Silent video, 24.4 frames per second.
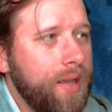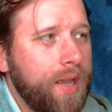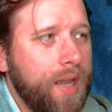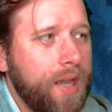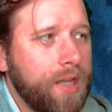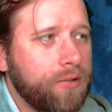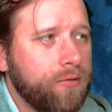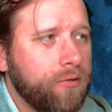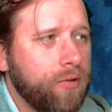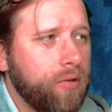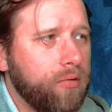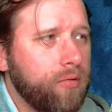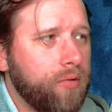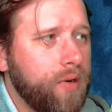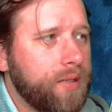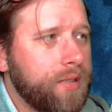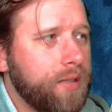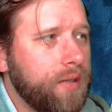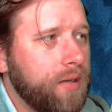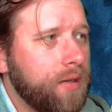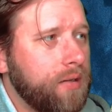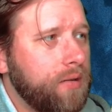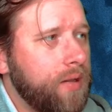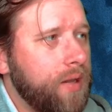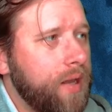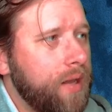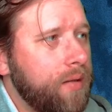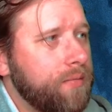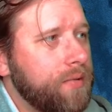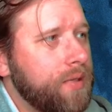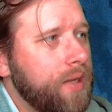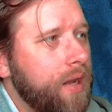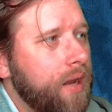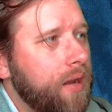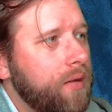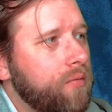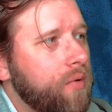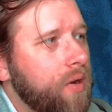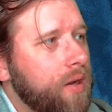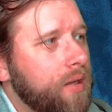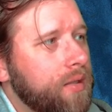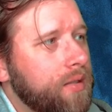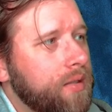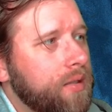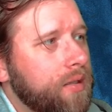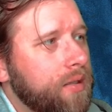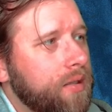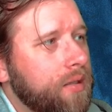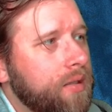As for the rest of the claims, I
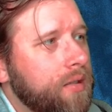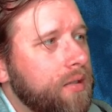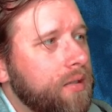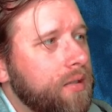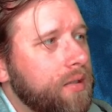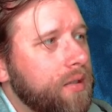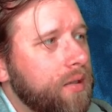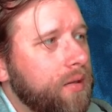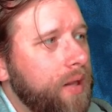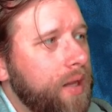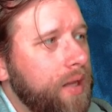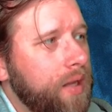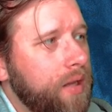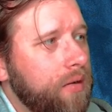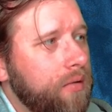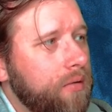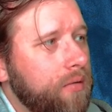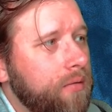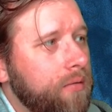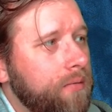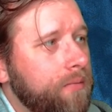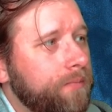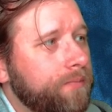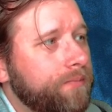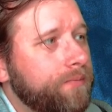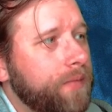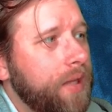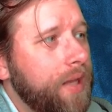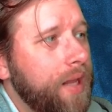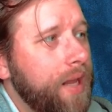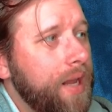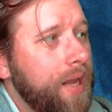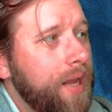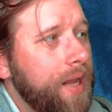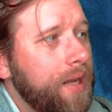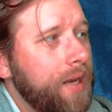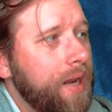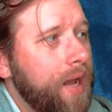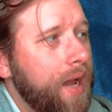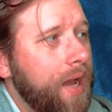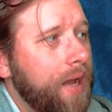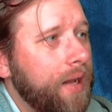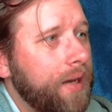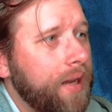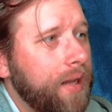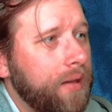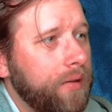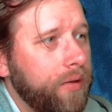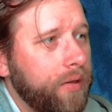want to, to let you in
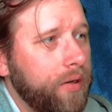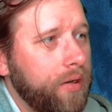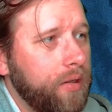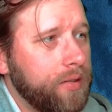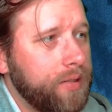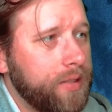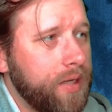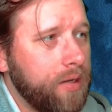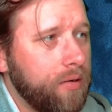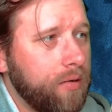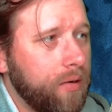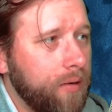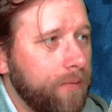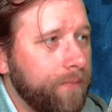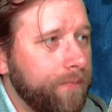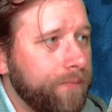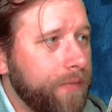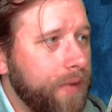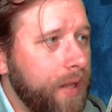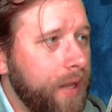on a little secret.